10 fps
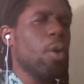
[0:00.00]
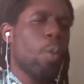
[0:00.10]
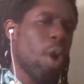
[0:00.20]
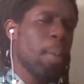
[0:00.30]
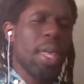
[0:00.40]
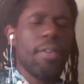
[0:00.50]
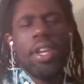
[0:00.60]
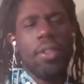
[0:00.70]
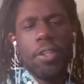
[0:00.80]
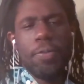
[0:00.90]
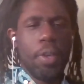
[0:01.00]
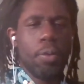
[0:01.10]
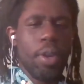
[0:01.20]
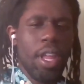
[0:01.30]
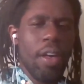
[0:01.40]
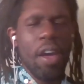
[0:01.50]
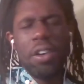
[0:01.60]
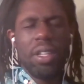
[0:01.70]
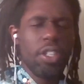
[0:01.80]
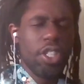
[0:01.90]
Why am I even in this field right now? I don't
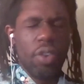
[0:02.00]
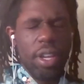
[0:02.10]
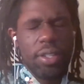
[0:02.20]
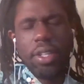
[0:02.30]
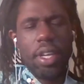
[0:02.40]
need this stress.